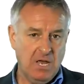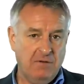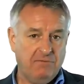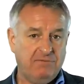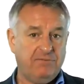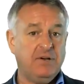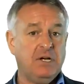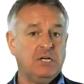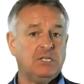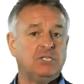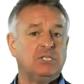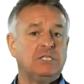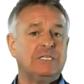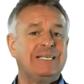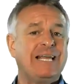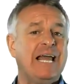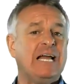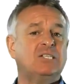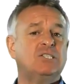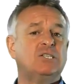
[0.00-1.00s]
First,
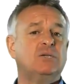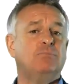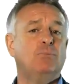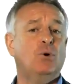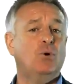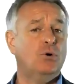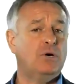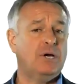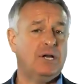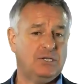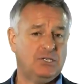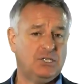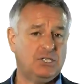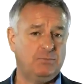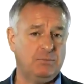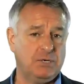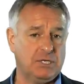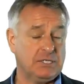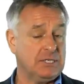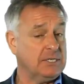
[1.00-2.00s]
get more
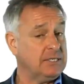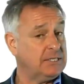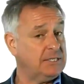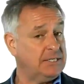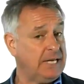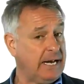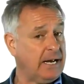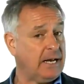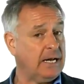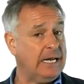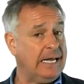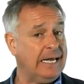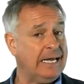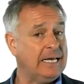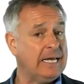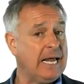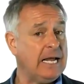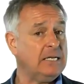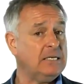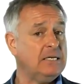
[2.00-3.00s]
customers. Secondly,
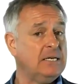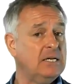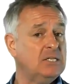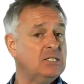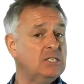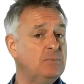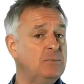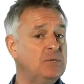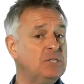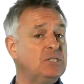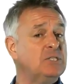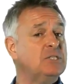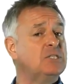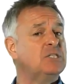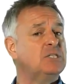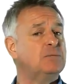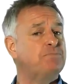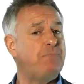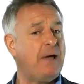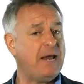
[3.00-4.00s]
get customers to
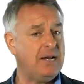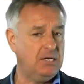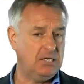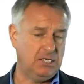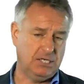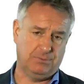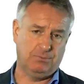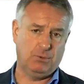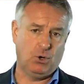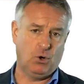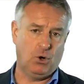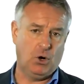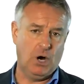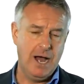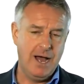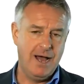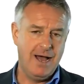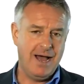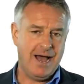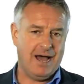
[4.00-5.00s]
spend more.
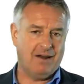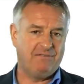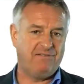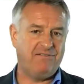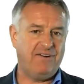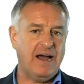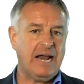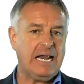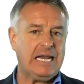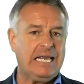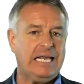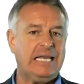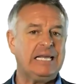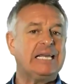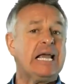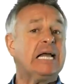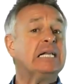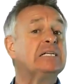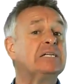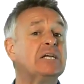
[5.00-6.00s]
And finally,
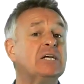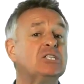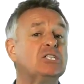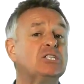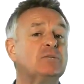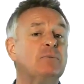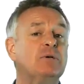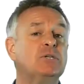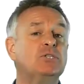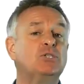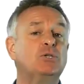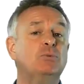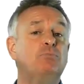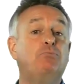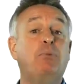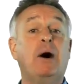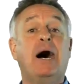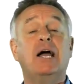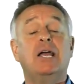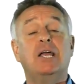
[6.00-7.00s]
get customers to
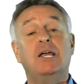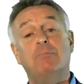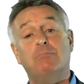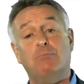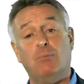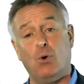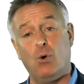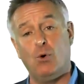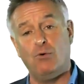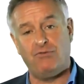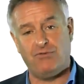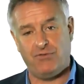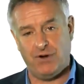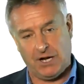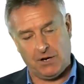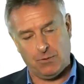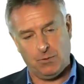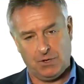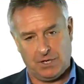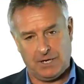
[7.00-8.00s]
buy more
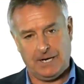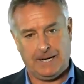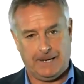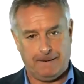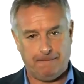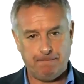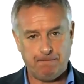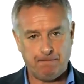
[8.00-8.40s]
frequently.